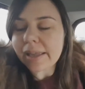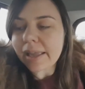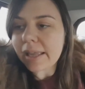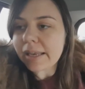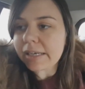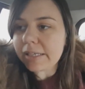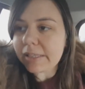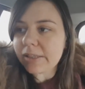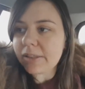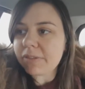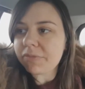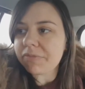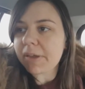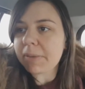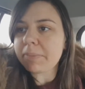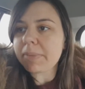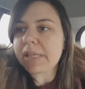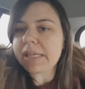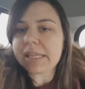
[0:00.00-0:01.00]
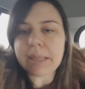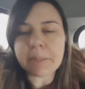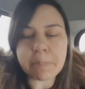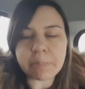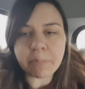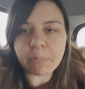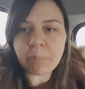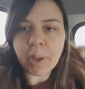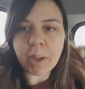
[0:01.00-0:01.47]
and his family
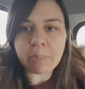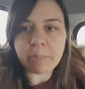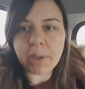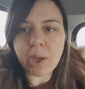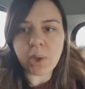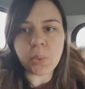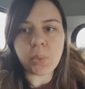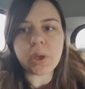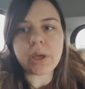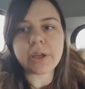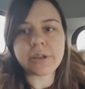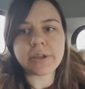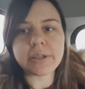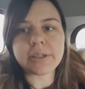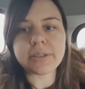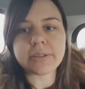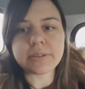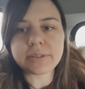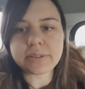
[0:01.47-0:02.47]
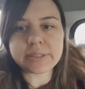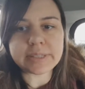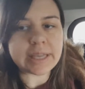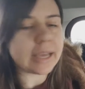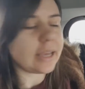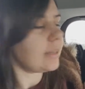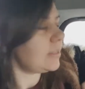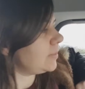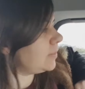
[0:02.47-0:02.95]
and Bobbo. So yeah,